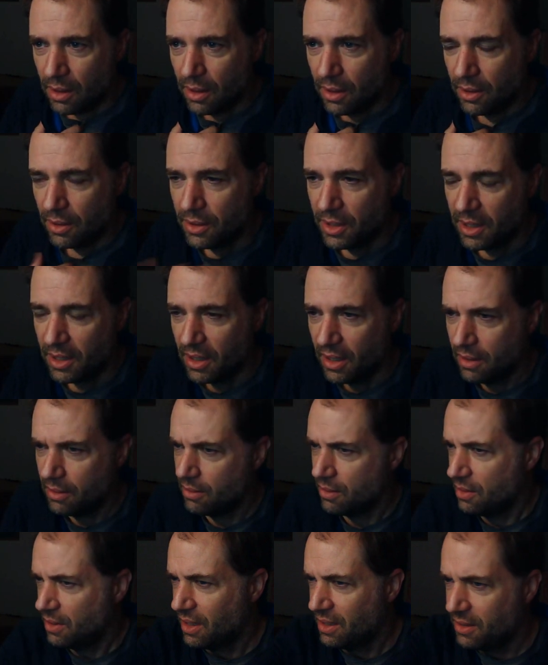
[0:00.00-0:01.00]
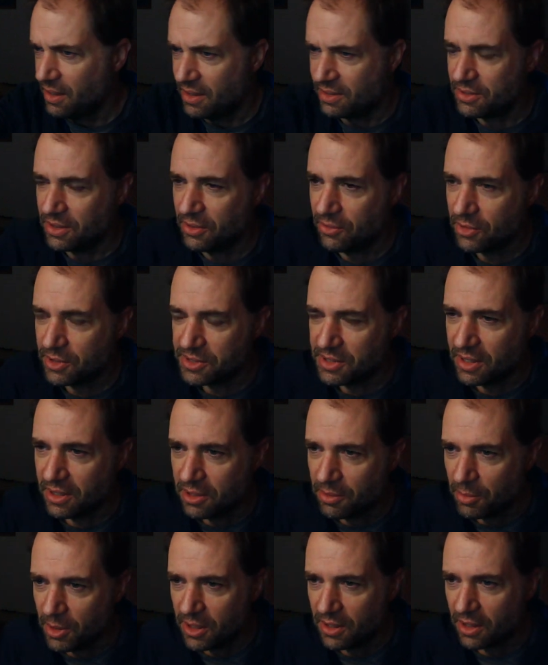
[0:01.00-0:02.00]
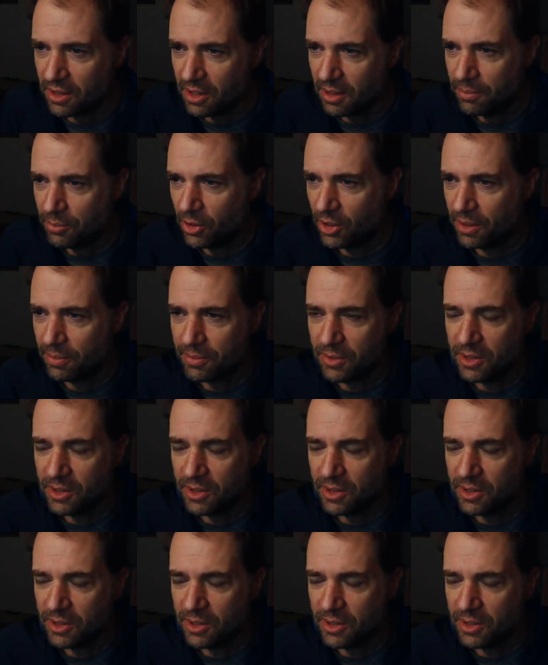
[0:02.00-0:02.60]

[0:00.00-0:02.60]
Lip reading: It's interesting to me that they put up the